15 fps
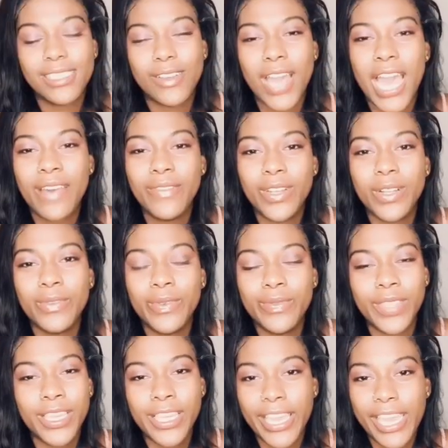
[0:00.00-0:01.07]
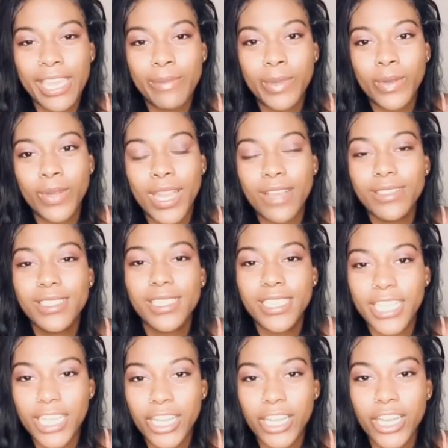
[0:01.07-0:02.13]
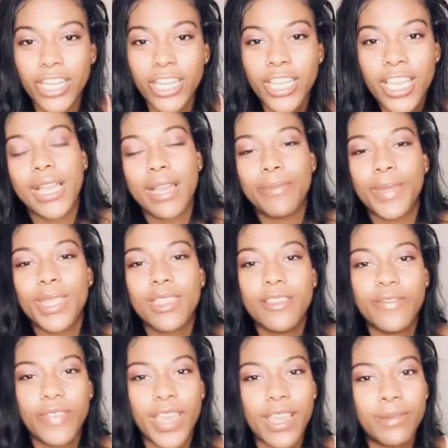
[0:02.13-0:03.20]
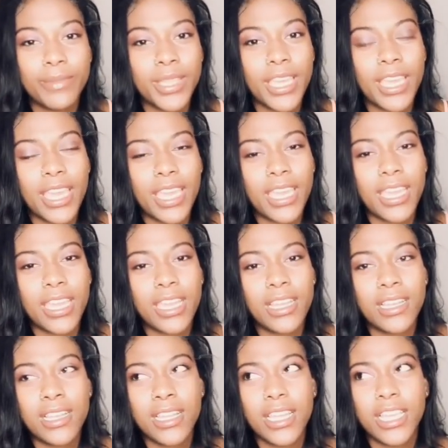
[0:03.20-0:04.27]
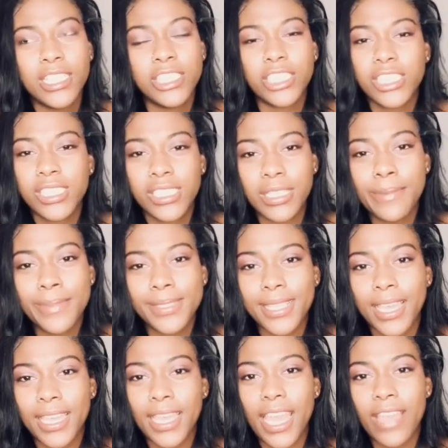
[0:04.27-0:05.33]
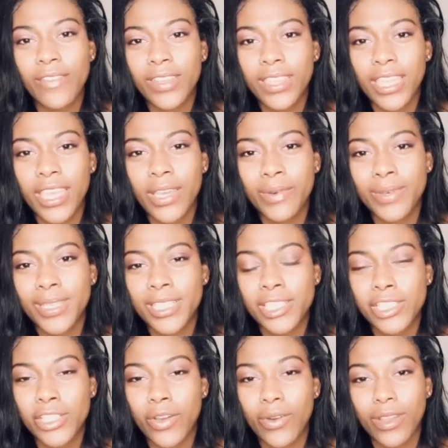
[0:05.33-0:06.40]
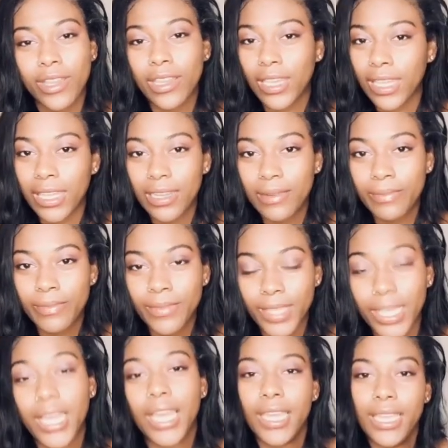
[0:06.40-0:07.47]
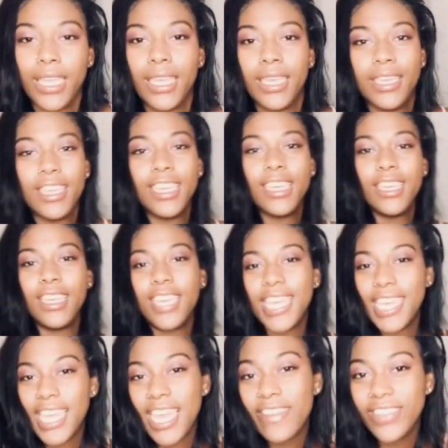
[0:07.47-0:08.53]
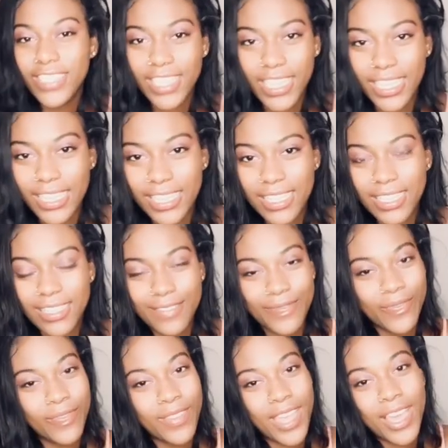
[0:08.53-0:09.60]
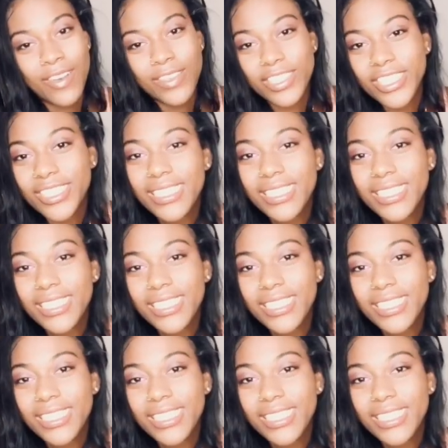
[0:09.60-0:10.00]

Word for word: So after the game, we went out to dinner. I met the family and it just seems like everything was going good, okay? Everything. I was